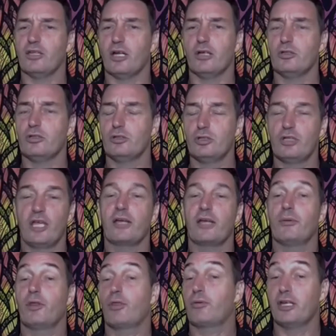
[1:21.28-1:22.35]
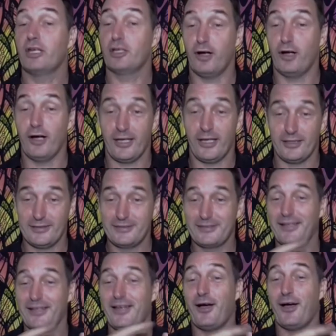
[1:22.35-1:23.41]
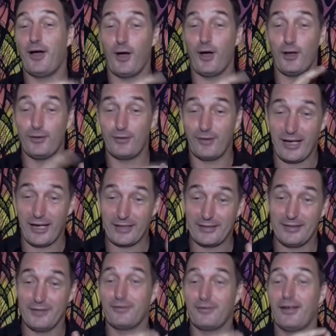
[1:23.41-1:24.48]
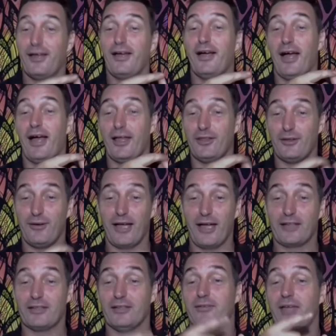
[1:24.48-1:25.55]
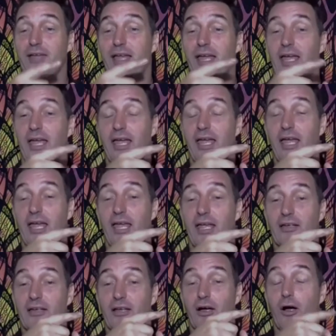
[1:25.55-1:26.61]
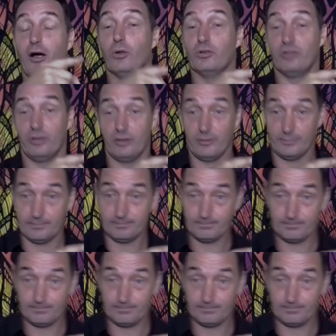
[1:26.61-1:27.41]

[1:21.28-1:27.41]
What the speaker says: They come in three kinds: overactive, underactive, and halted.